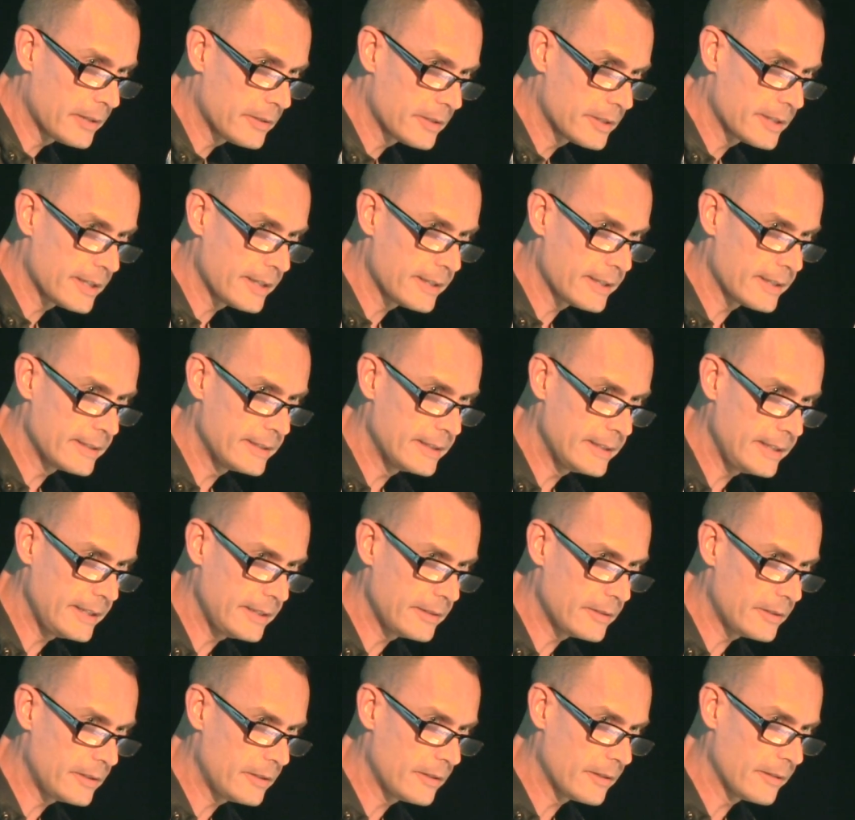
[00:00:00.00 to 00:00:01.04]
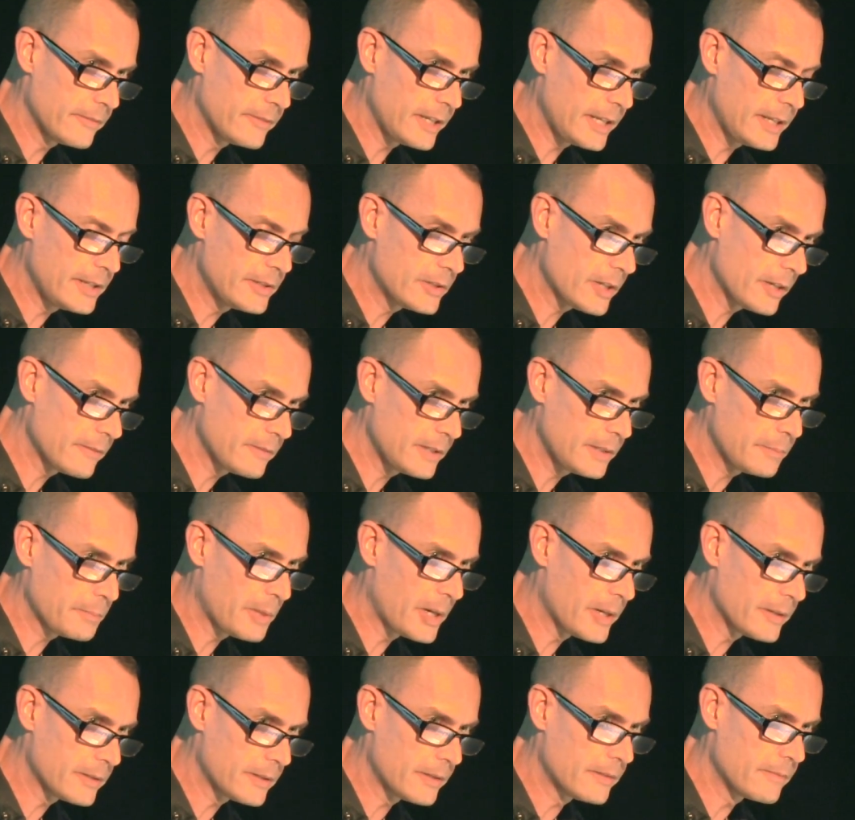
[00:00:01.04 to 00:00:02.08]
I could take a needle of HIV
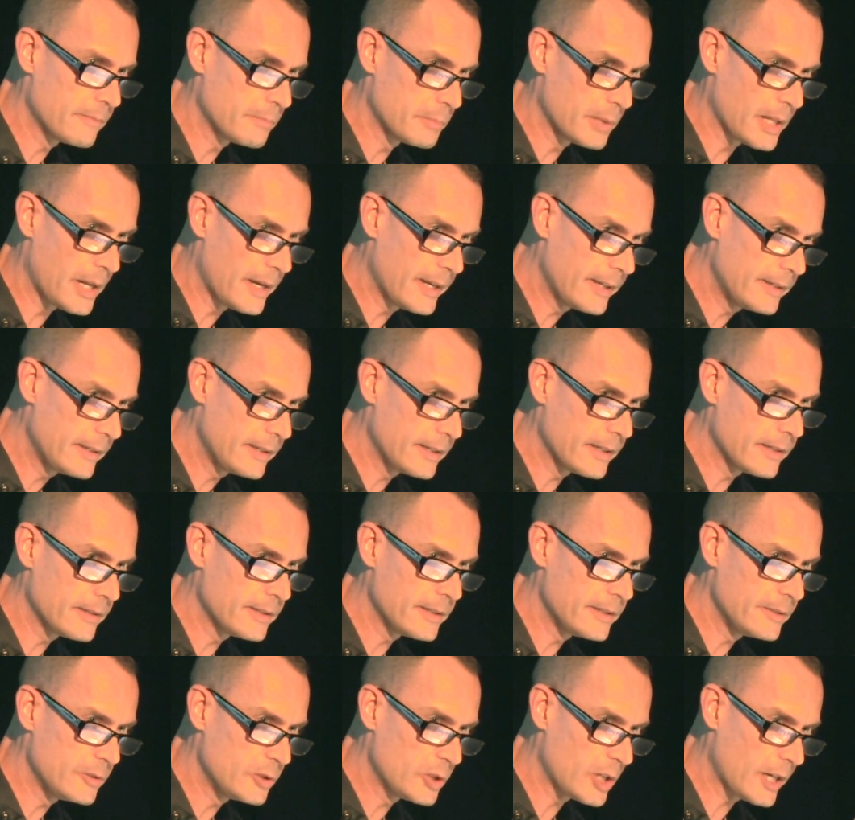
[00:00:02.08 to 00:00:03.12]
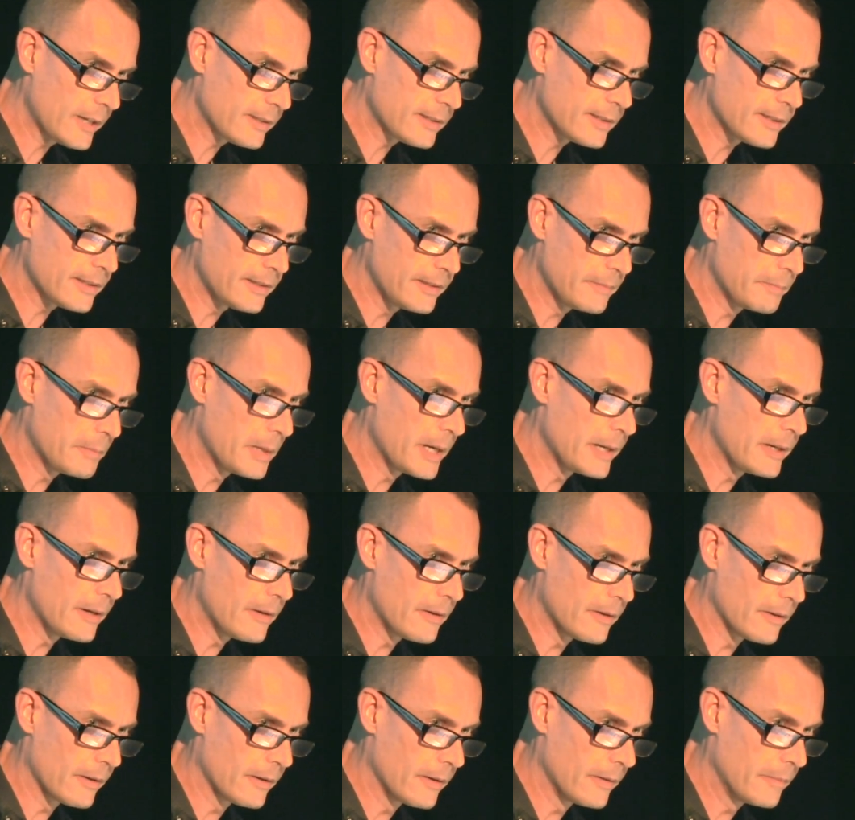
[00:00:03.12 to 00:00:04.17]
positive blood and inject it in my
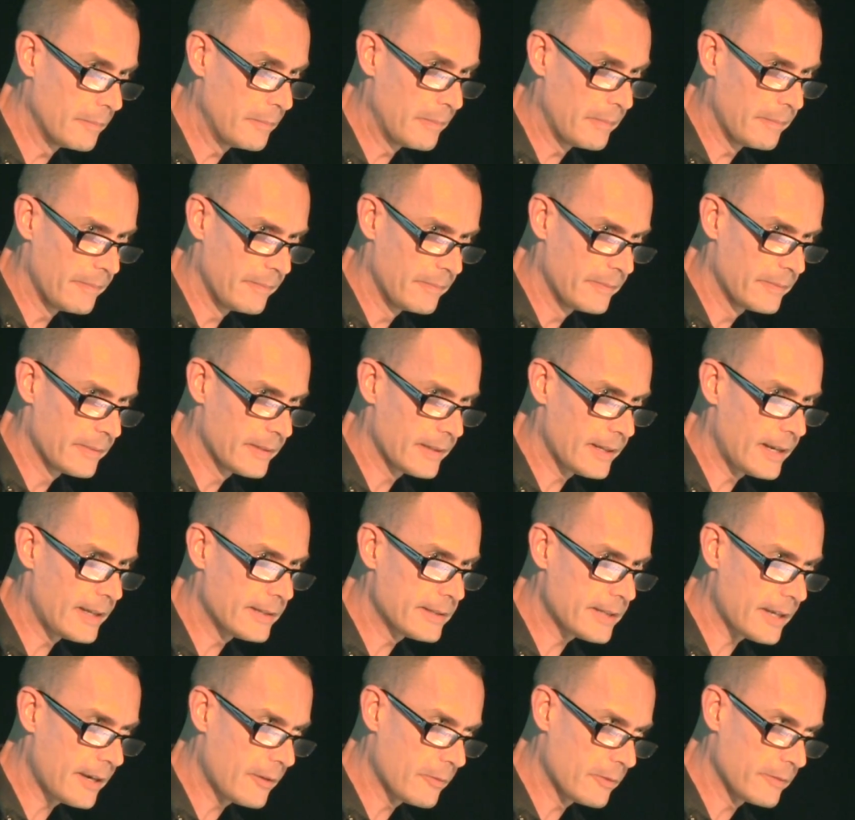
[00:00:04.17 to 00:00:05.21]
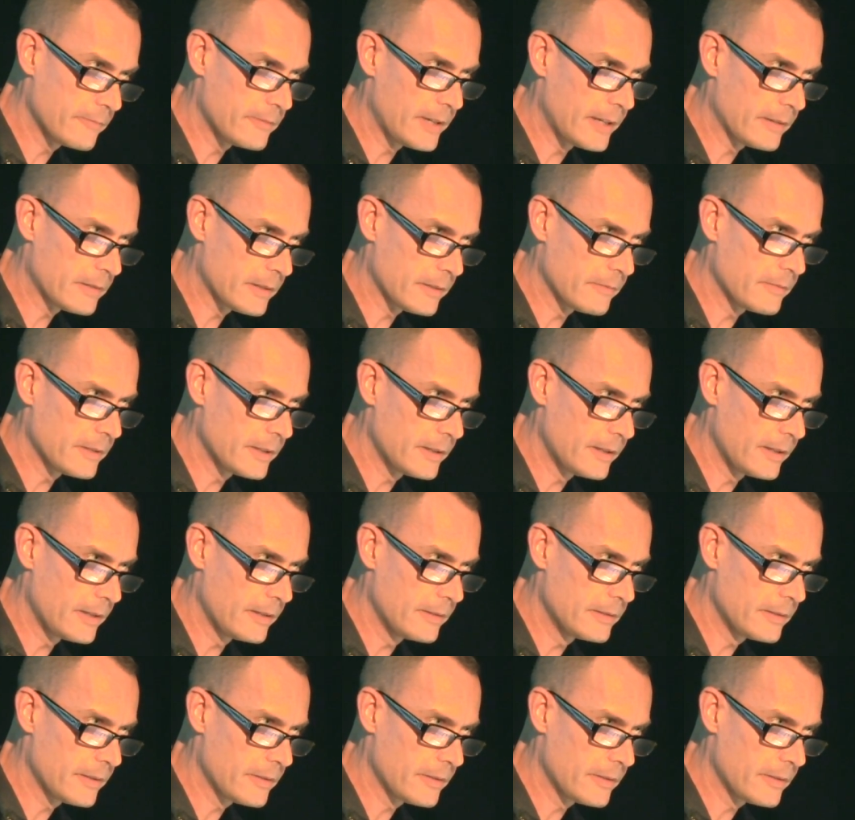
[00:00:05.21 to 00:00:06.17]
arm. That's how effective it